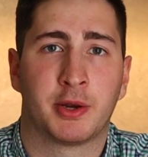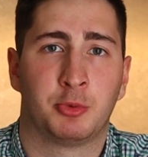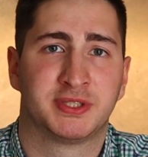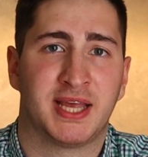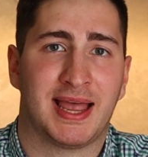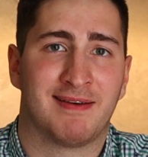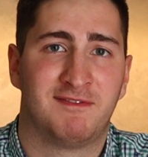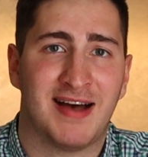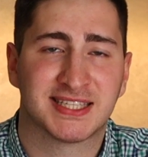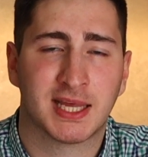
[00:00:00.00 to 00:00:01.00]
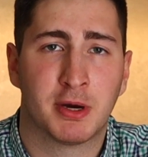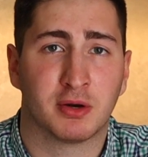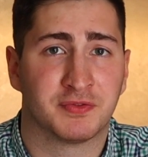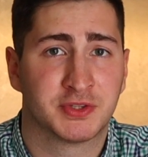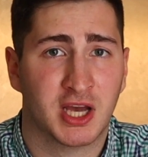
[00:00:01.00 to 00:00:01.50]
that it will take a vast
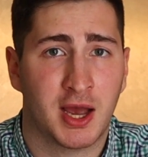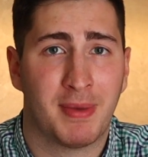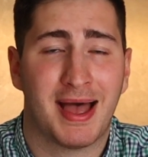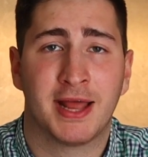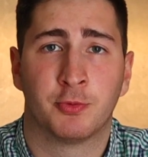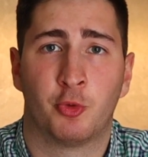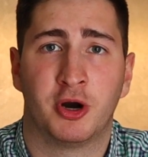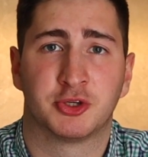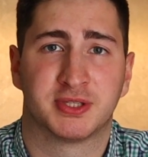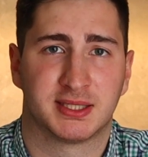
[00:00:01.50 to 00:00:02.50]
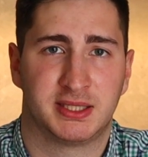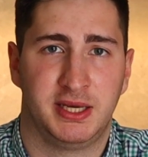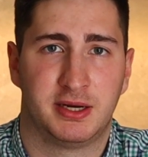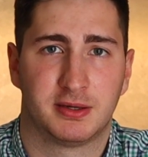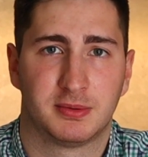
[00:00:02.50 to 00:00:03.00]
amount of time and work to
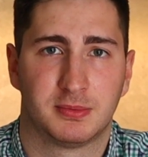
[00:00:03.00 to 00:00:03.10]
succeed.